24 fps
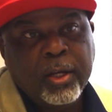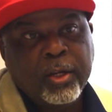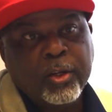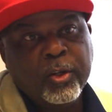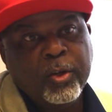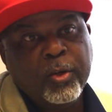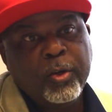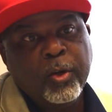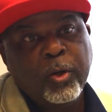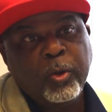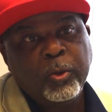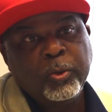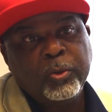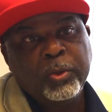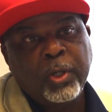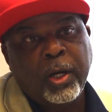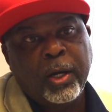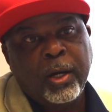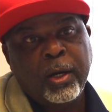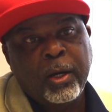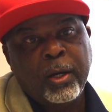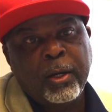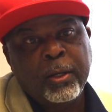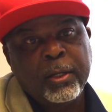you know,
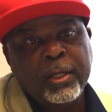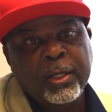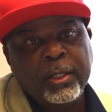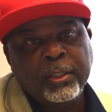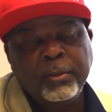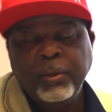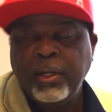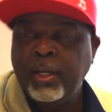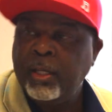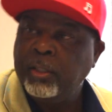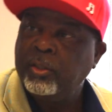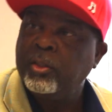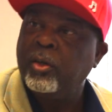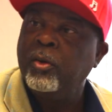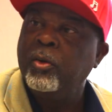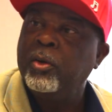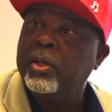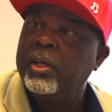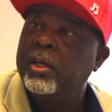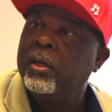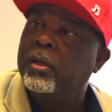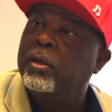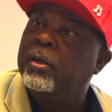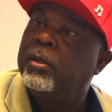uh, it, it's going
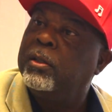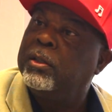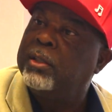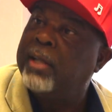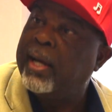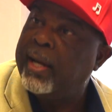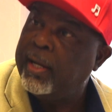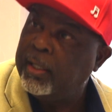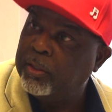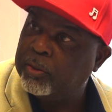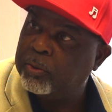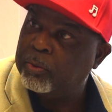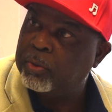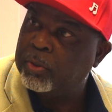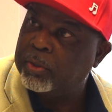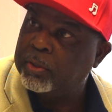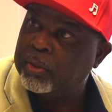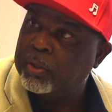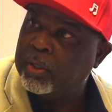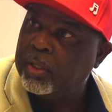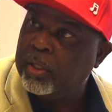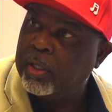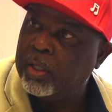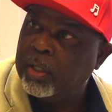to get a little dangerous.